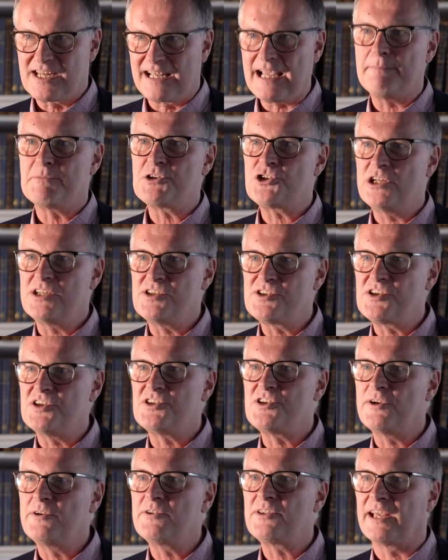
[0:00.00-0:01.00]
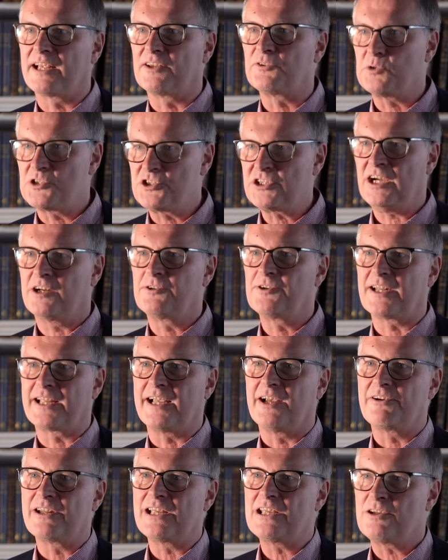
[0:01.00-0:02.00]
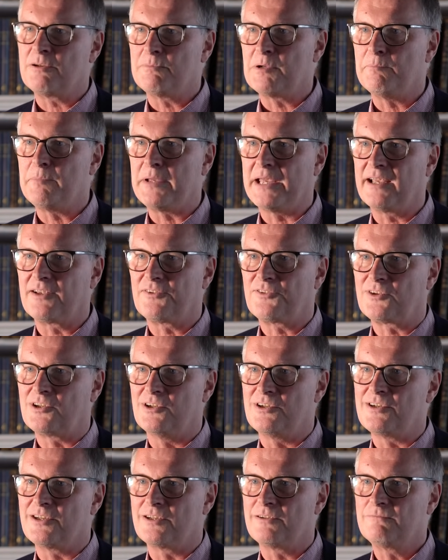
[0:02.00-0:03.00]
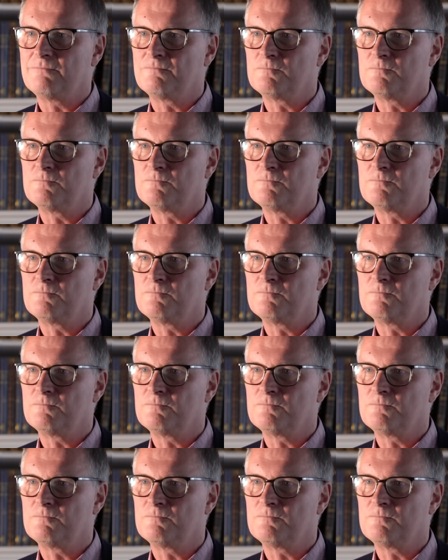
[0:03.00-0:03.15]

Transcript: to get machines to do things which currently only human beings can do.